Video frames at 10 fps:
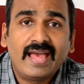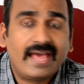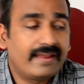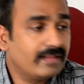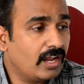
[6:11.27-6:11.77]

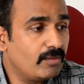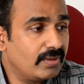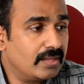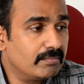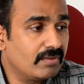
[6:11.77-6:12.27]
and the
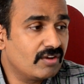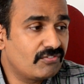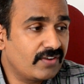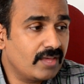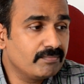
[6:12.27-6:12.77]
aluminum
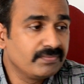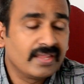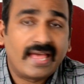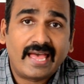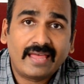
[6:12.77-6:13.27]
frame,
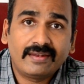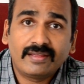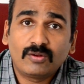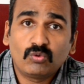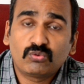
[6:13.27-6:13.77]
and
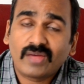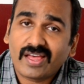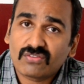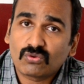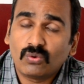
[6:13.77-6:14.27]
it also
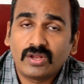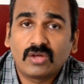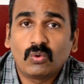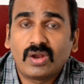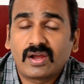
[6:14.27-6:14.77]
has
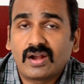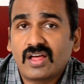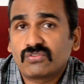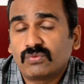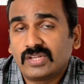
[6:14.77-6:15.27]
Corning Gorilla
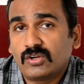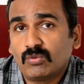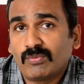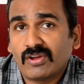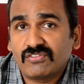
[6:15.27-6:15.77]
Glass with a
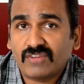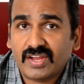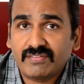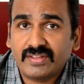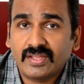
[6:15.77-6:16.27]

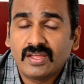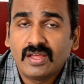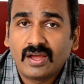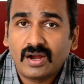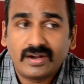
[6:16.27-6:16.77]

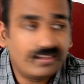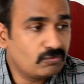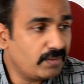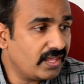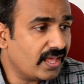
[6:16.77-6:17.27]
2.5D
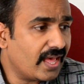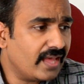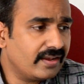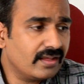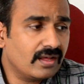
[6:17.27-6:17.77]
display
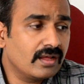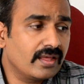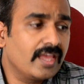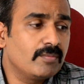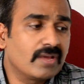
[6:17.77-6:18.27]
and
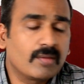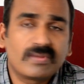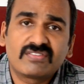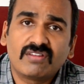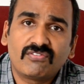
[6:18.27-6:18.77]
8
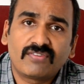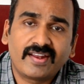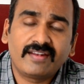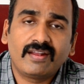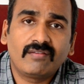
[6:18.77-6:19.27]
megapixel
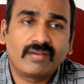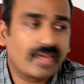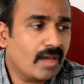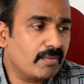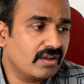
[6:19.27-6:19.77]
front and rear
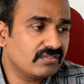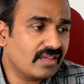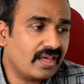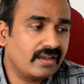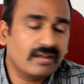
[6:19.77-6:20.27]
cameras,
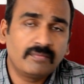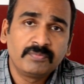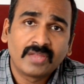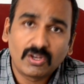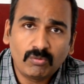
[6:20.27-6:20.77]
and
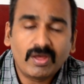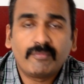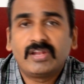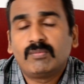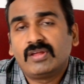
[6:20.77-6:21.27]
it will be
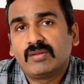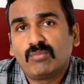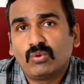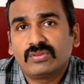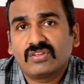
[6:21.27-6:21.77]
available in
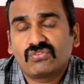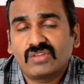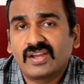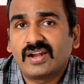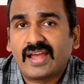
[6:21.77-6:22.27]
both a
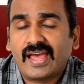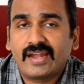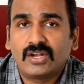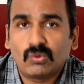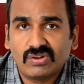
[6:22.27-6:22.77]
single
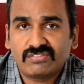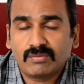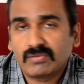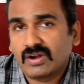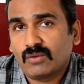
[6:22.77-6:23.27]
and dual
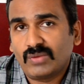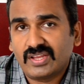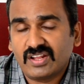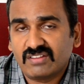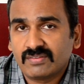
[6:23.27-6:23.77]
SIM card
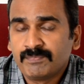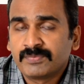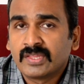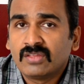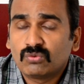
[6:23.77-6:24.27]
variants.
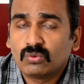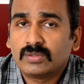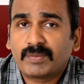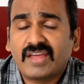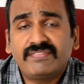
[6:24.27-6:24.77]
So
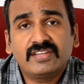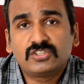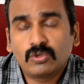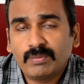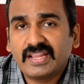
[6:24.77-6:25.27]
the pricing
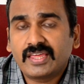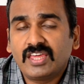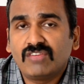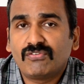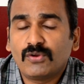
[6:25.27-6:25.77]
should be the
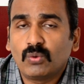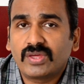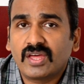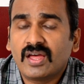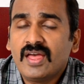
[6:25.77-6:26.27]
key for
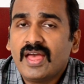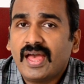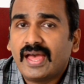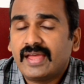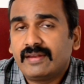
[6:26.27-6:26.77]
Nokia,
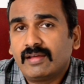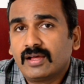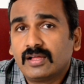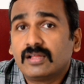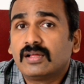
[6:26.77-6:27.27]
and
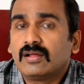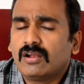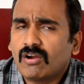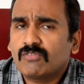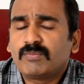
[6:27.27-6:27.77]
a
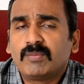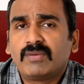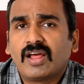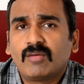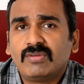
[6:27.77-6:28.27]
lot of
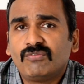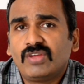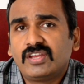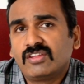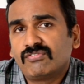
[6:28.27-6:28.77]
people have been
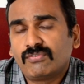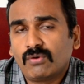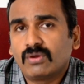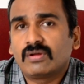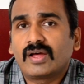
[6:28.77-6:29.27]
waiting
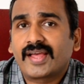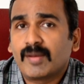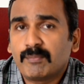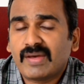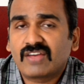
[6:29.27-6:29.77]
for a
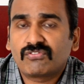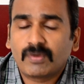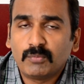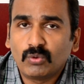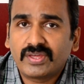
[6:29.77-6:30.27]
comeback
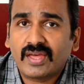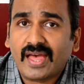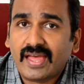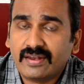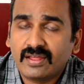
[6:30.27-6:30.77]
from Nokia,
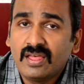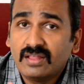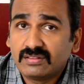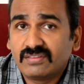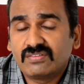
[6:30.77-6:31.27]
and
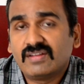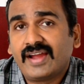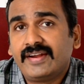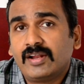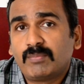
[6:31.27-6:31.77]
this is the
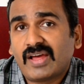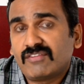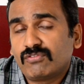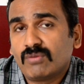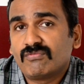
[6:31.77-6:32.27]
ideal
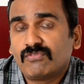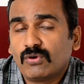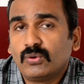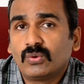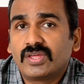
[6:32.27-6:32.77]
platform
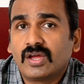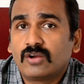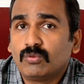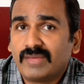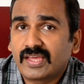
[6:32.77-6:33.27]
for
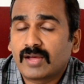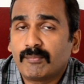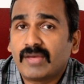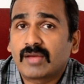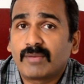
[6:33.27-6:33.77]
Nokia to make a
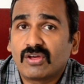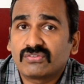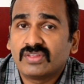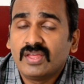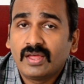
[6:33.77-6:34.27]
comeback,
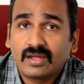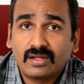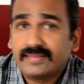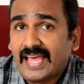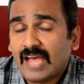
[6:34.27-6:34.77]
because
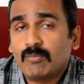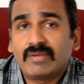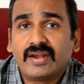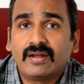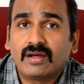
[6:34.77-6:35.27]
they have
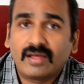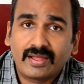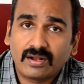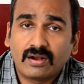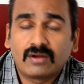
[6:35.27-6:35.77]
made
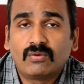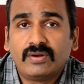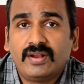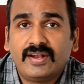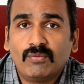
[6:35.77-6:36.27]
a
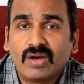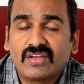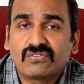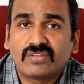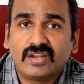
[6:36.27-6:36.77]
good
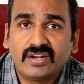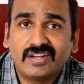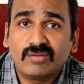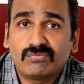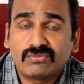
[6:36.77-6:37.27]
device in
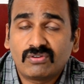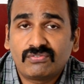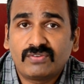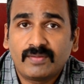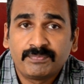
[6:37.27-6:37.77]
terms
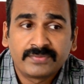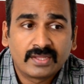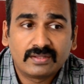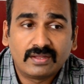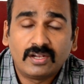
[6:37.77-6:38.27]
of
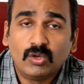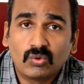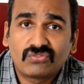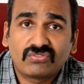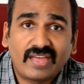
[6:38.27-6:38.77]
the
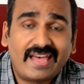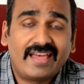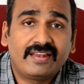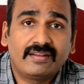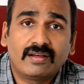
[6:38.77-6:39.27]
looks
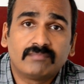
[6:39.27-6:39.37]
and